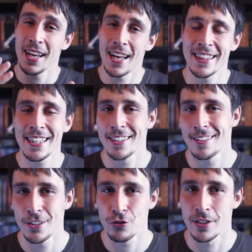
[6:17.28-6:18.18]
I think it's
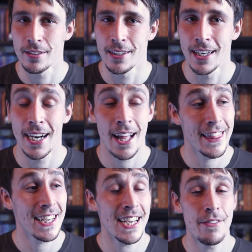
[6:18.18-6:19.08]
interesting. And I
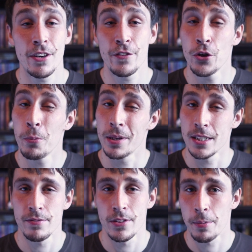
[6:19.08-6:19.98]
think even if you don't
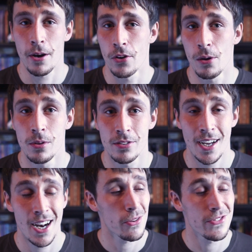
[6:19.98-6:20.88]
believe in the paranormal
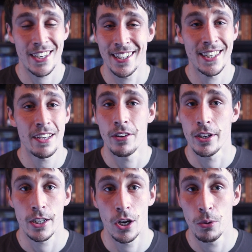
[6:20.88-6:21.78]
side, I'd say give it a
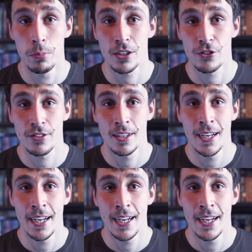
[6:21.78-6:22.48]
go, because